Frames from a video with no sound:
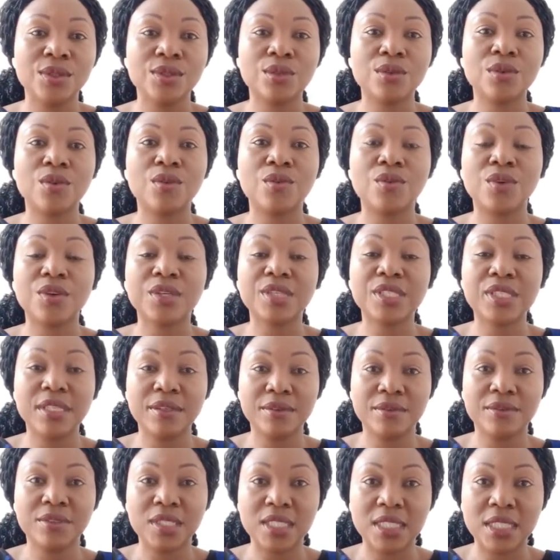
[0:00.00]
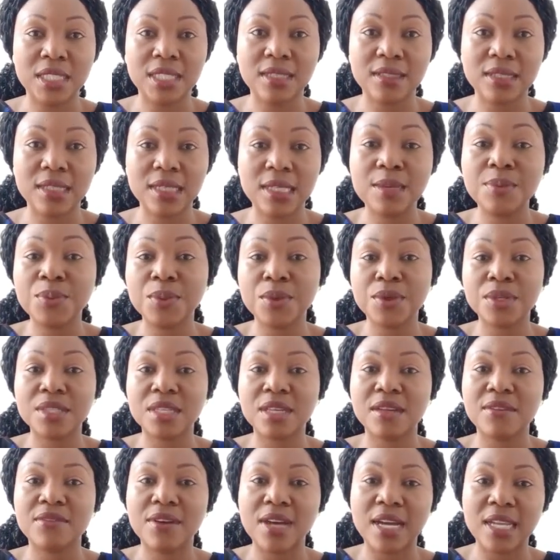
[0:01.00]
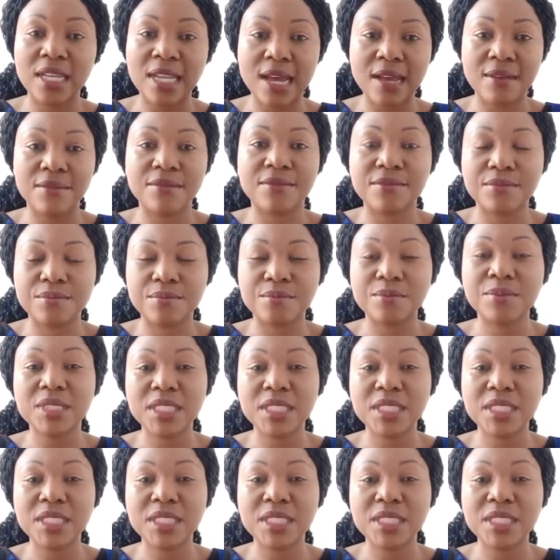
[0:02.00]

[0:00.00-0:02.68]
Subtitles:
So for safety, keep yourself alive.